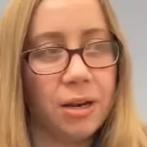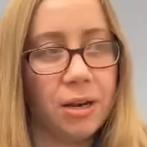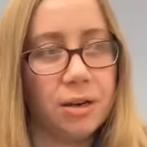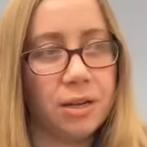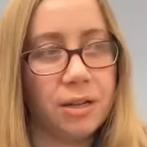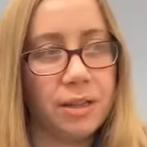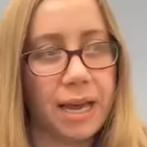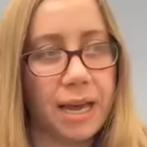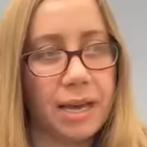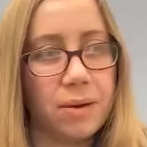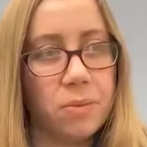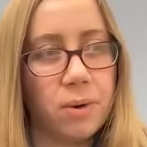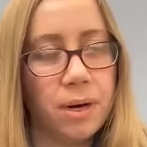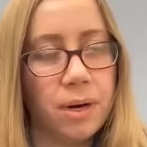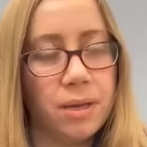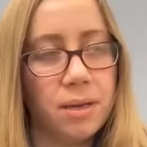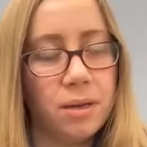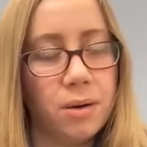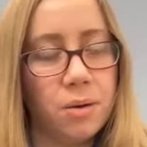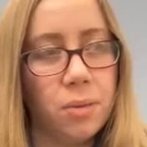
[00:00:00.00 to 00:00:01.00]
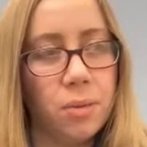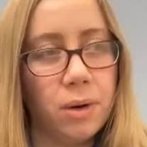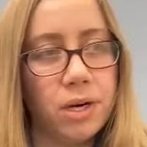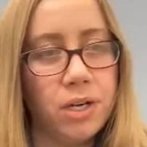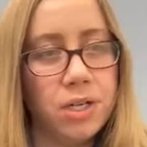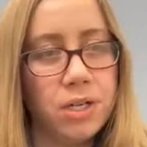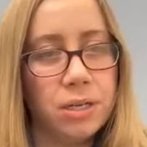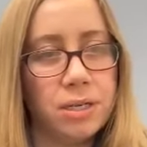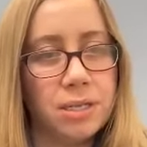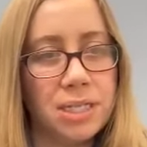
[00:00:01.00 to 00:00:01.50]
on to that, what
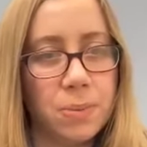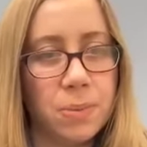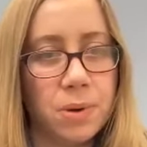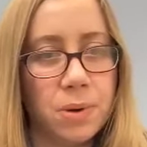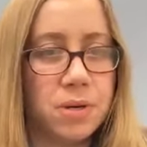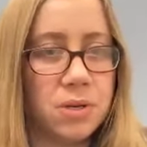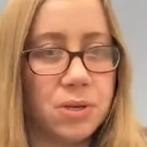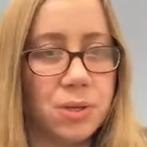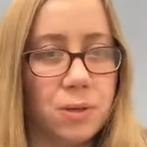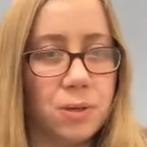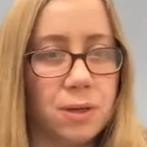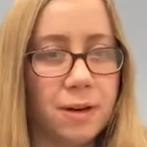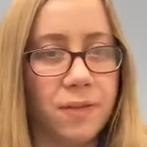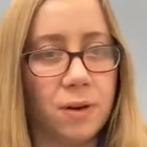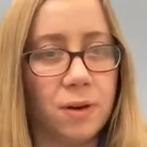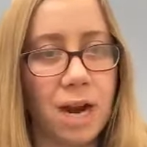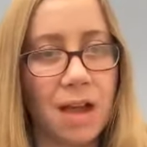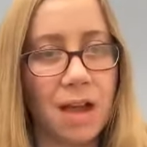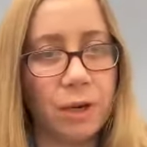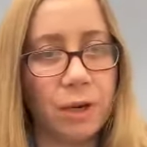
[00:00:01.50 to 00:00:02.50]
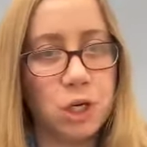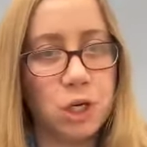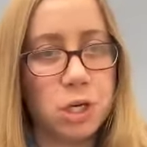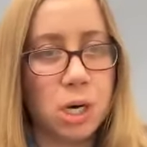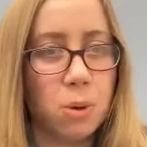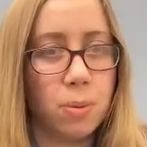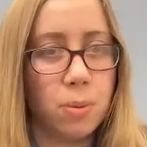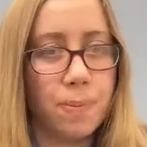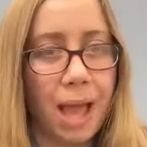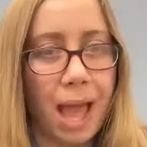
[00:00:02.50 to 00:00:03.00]
should someone do if they're having
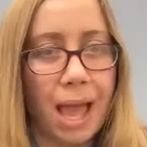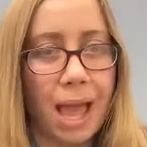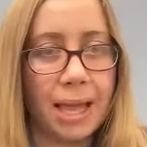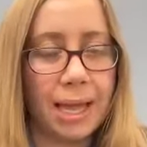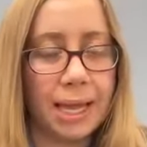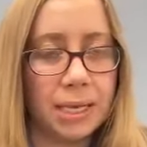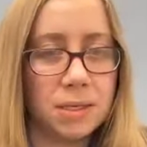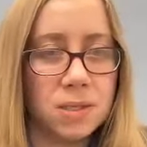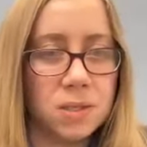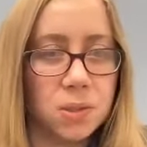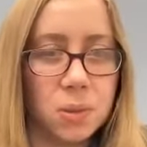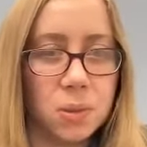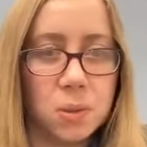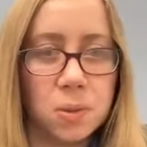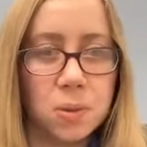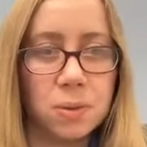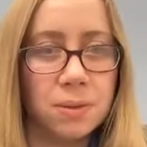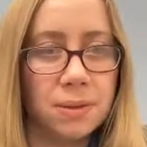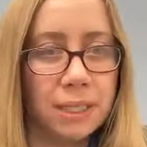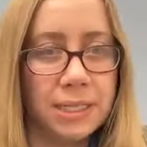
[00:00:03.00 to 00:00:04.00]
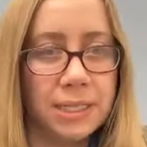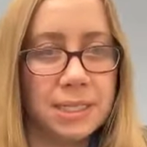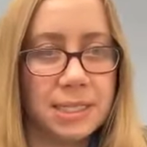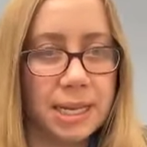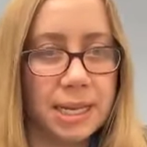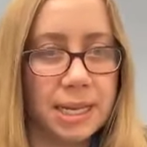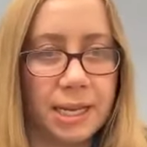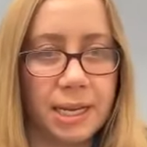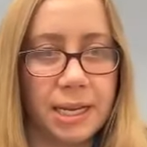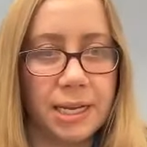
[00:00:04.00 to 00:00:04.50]
trouble paying in school? Let's
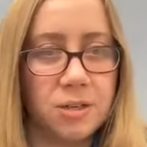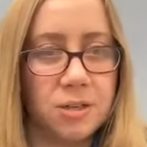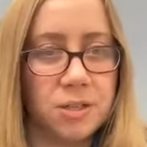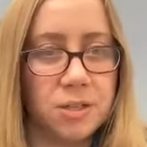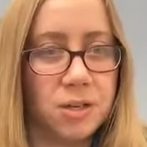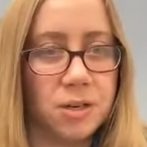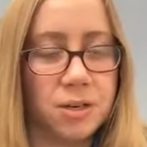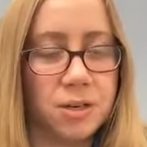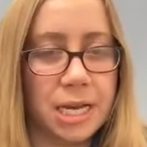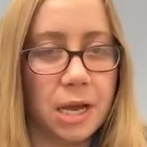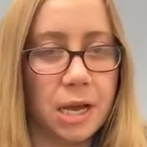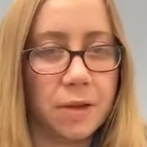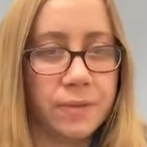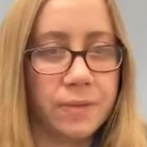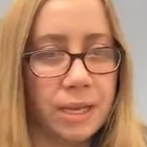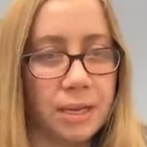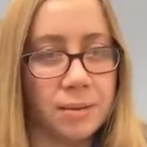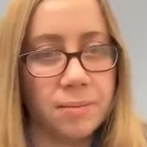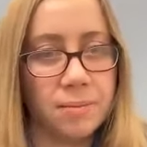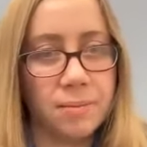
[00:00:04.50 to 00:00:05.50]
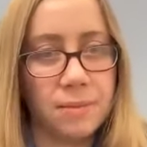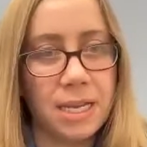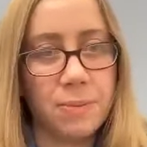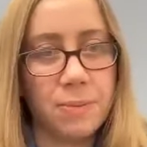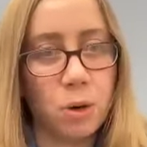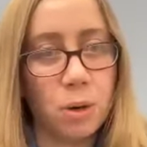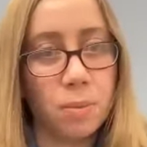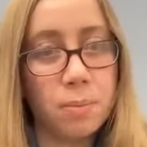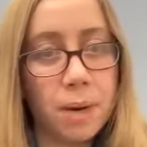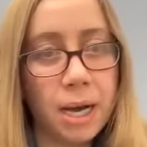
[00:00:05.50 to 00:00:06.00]
say it just turns out they need
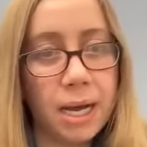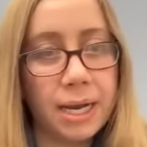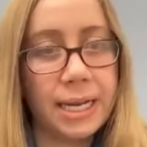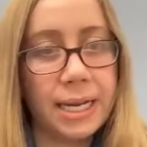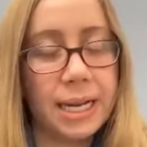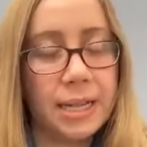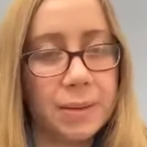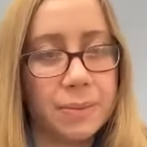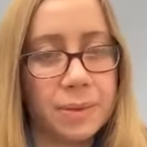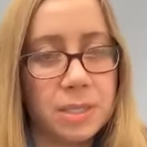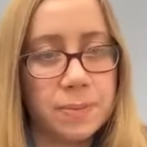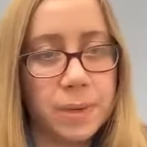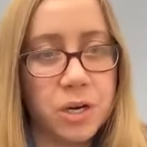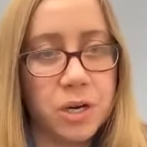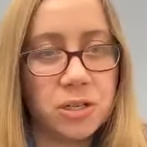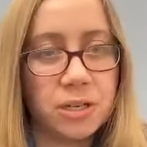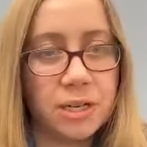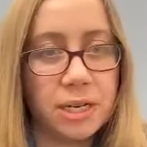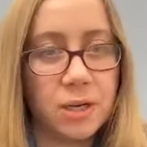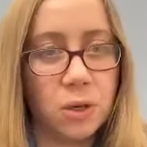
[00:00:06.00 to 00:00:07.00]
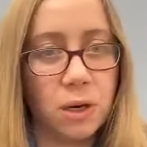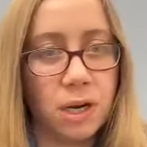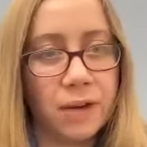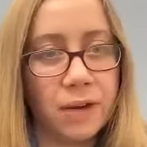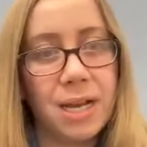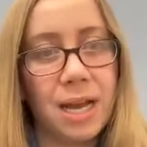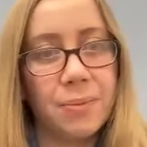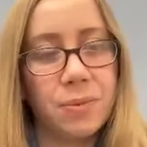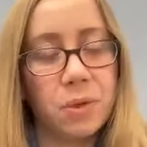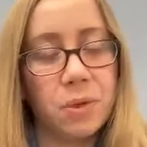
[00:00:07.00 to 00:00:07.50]
more money, they misbudgeted, don't have
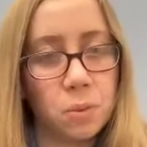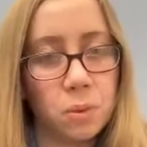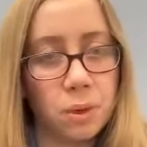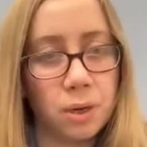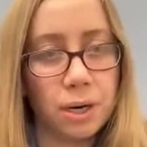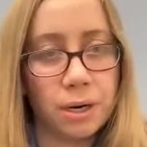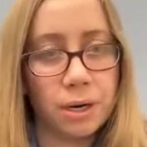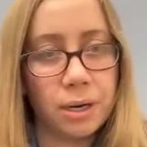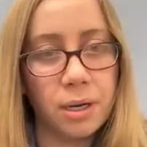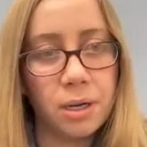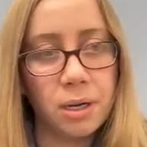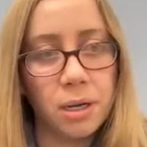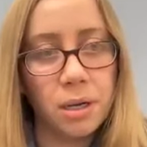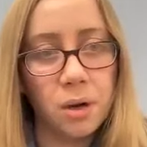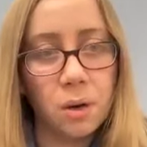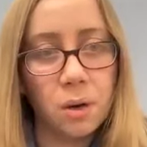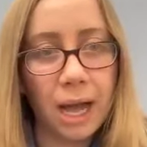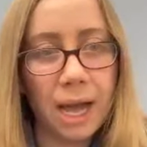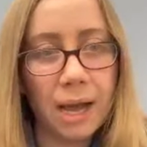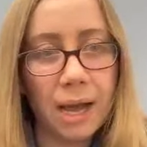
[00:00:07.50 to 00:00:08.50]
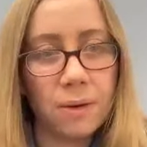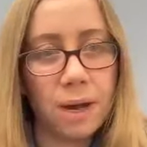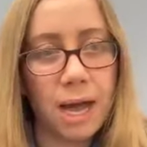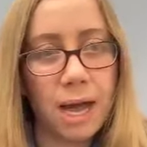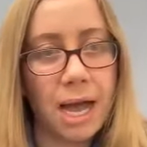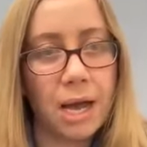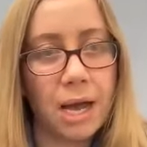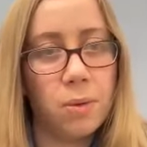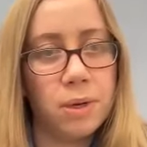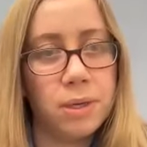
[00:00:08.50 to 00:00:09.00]
time to work.
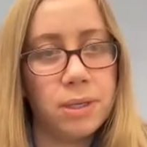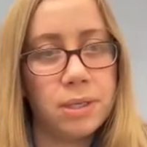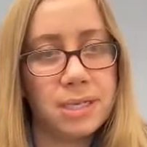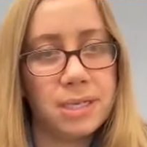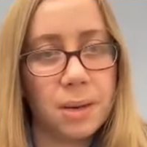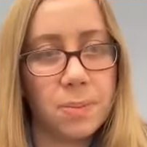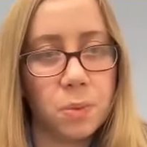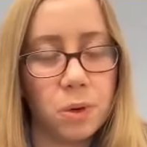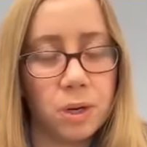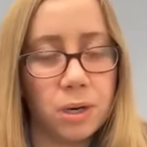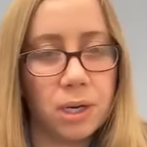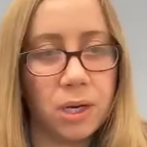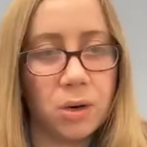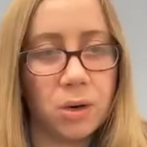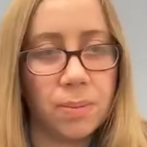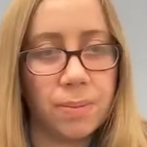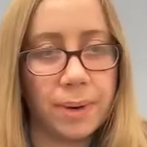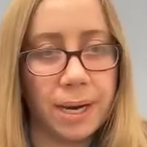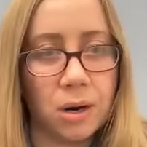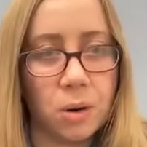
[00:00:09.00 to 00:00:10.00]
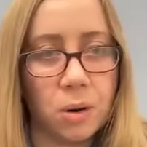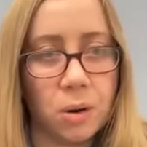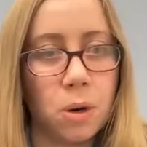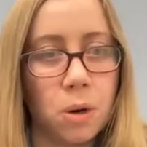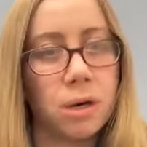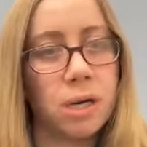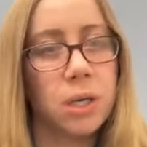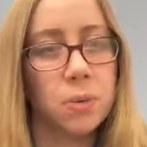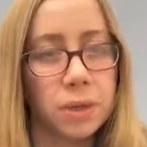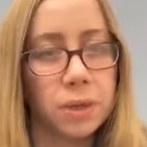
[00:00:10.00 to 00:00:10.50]
How would someone go about
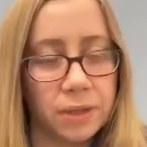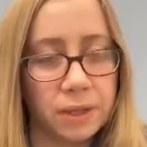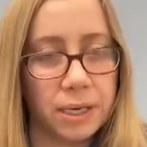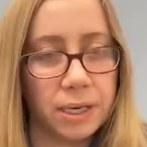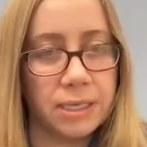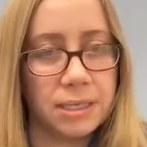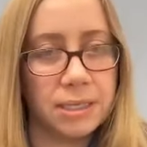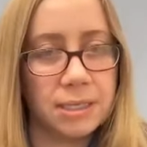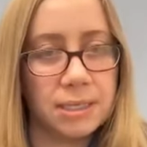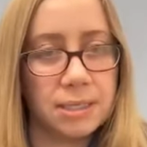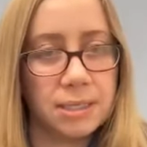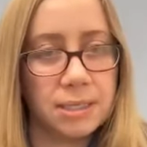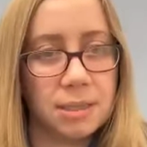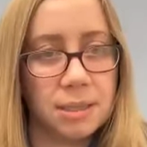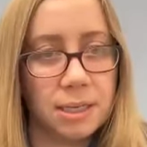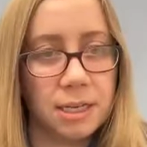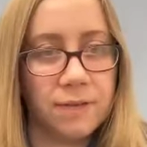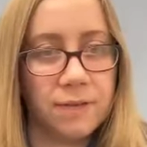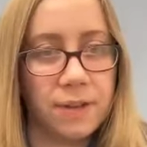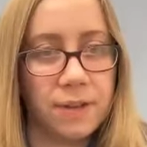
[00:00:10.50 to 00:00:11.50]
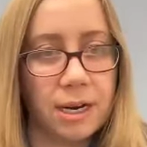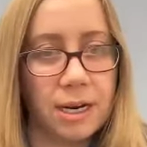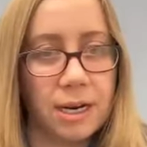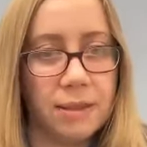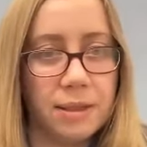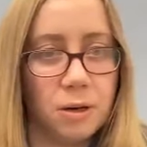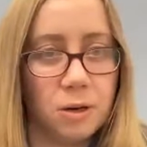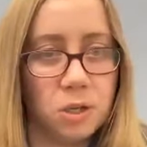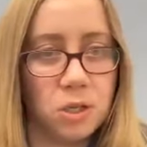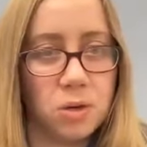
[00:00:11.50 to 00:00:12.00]
working with us if they
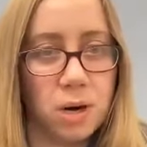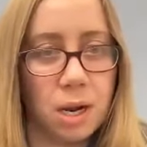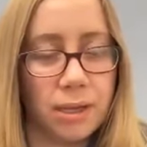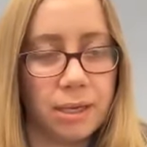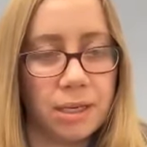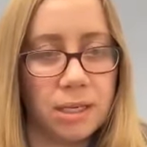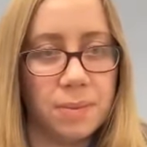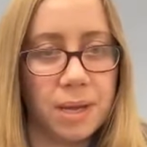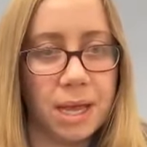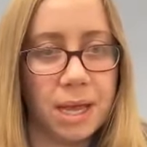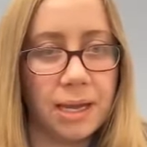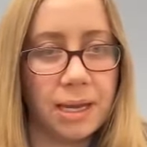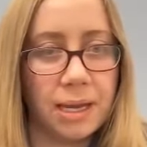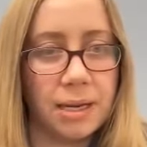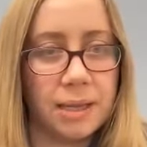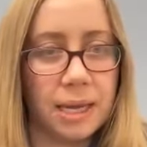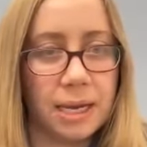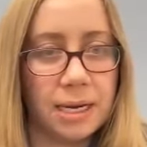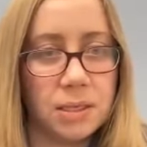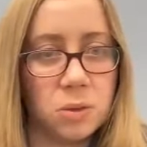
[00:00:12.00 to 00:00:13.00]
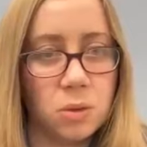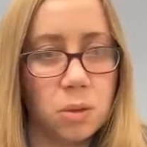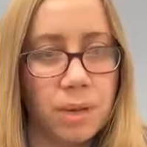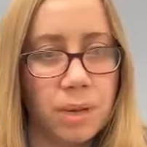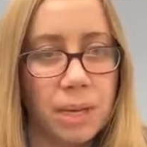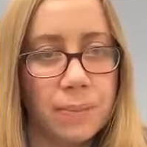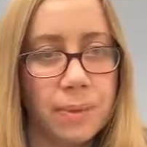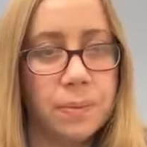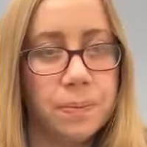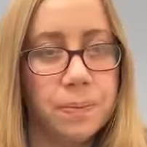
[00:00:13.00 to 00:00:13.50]
were struggling to pay that in-school
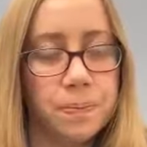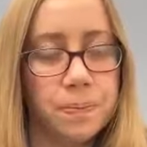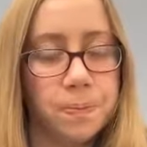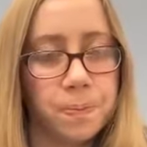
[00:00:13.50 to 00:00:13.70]
payment?